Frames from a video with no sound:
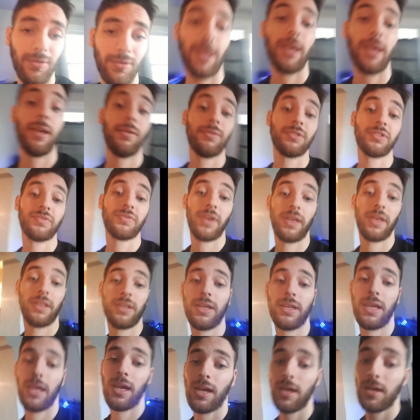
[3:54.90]
8 was failing
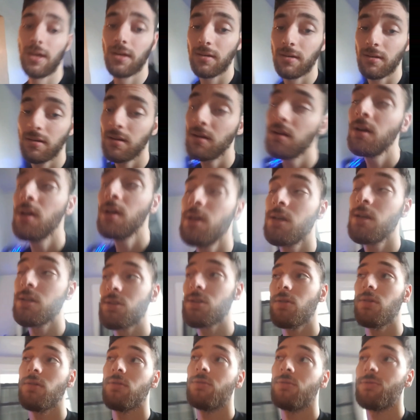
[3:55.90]
again,
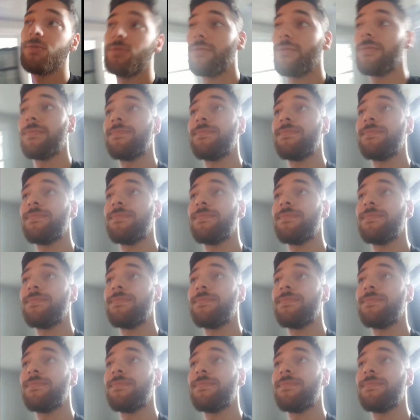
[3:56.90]
so